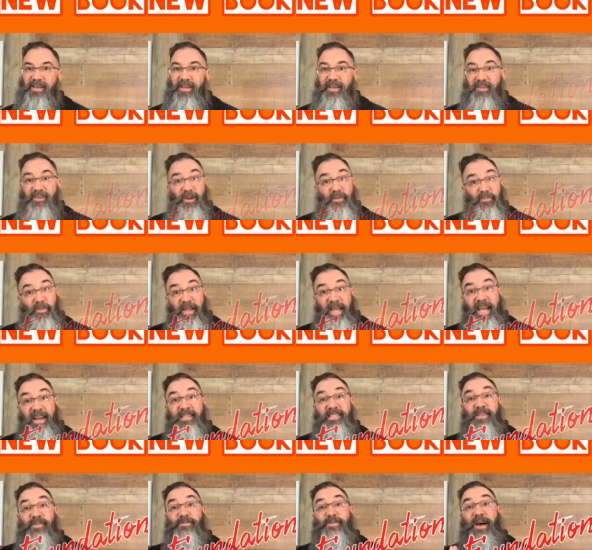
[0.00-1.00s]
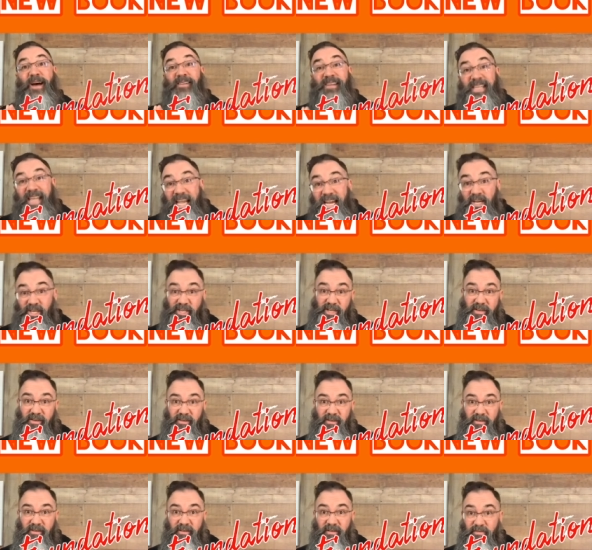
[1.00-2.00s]
Your plan is the foundation
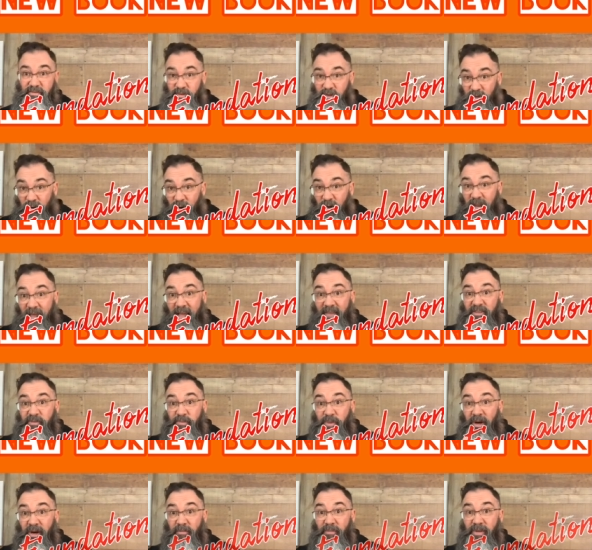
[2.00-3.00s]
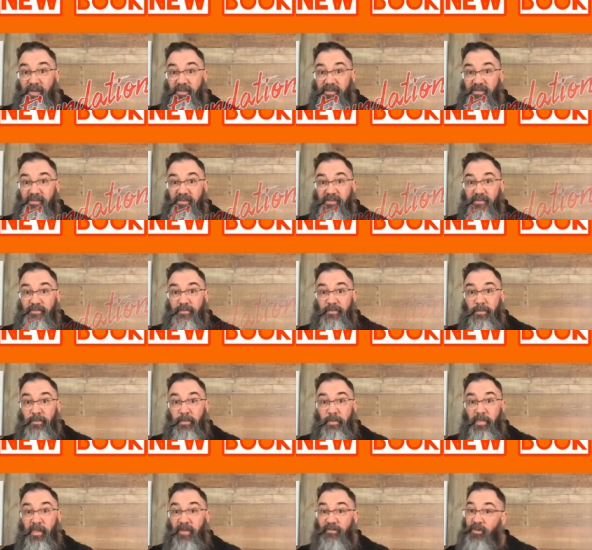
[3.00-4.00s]
for your life's purpose.
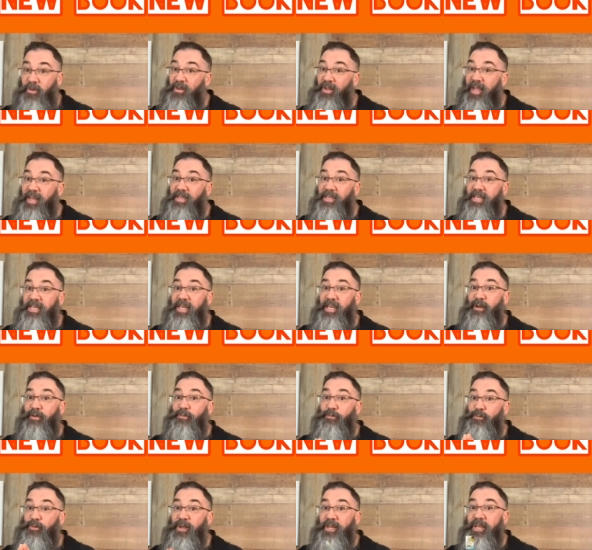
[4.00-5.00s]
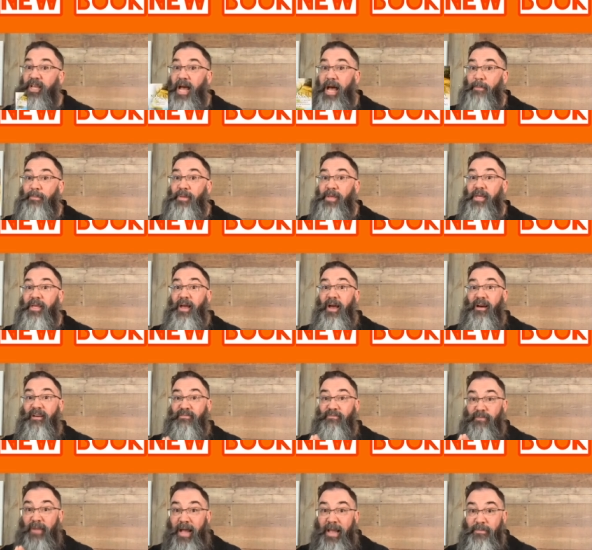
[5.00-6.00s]
If you'd like to get a free copy
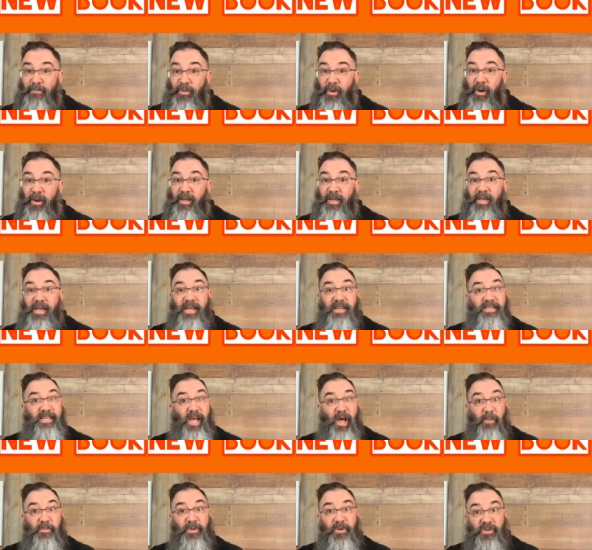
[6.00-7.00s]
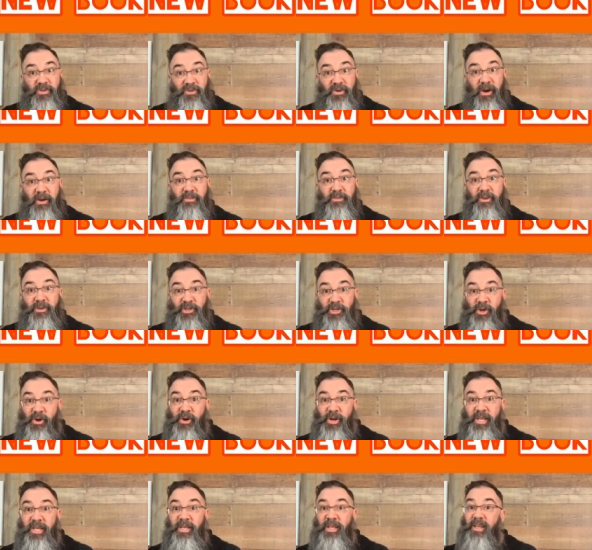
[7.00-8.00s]
of my book to help you start the
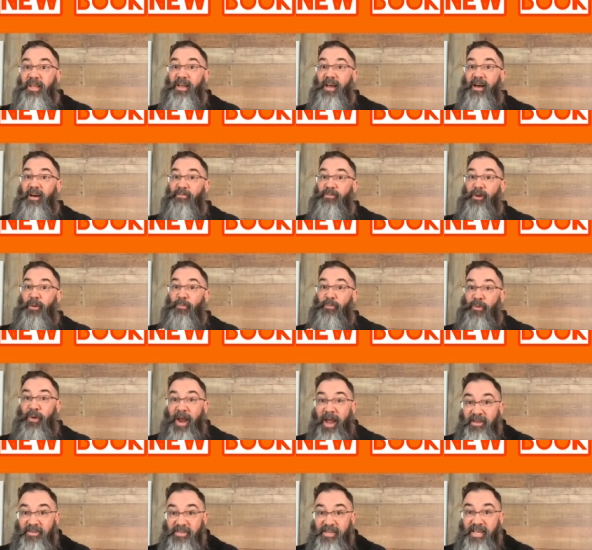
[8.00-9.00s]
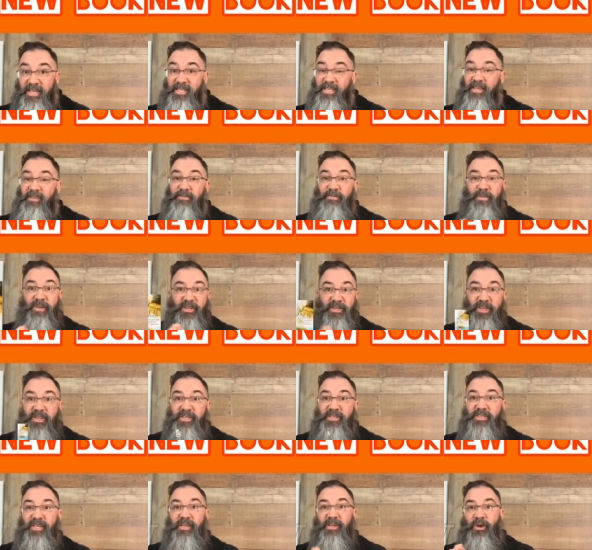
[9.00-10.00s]
journey of your process and
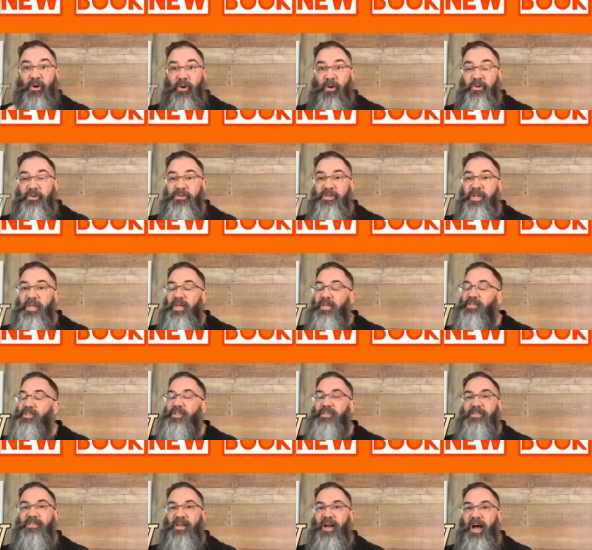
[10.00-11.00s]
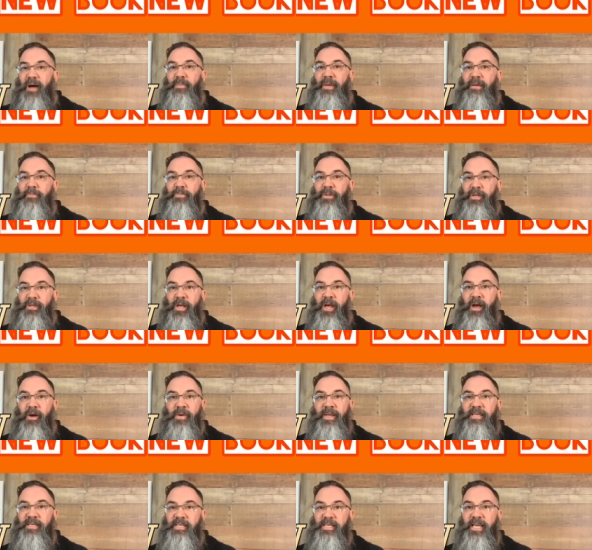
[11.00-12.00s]
visions and goals, just comment below
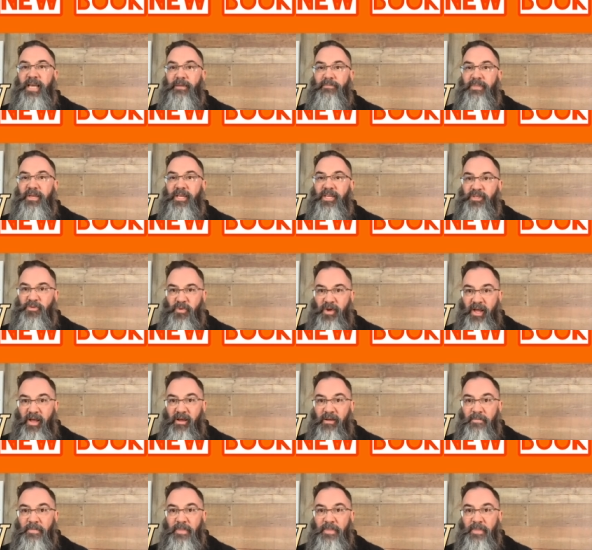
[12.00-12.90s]
and D M me as well,